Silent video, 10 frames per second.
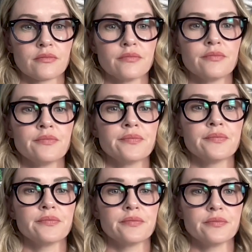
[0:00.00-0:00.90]

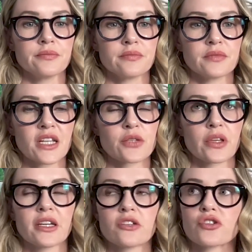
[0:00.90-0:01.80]
That's
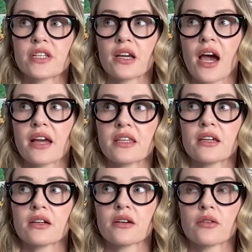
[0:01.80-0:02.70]
really interesting. I
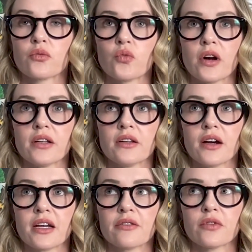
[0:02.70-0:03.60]
think what
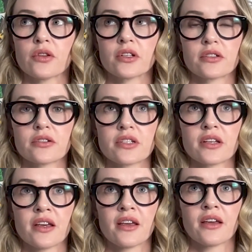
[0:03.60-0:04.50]
I have learned
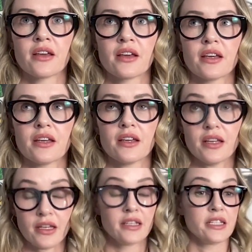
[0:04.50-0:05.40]

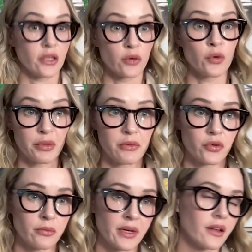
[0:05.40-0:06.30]
in dealing with
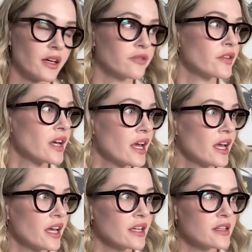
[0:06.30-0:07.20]
people in my life
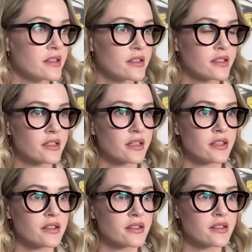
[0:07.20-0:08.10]
is
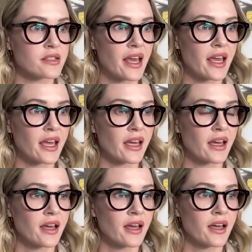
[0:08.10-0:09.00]

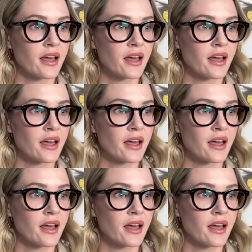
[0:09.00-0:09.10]
saying,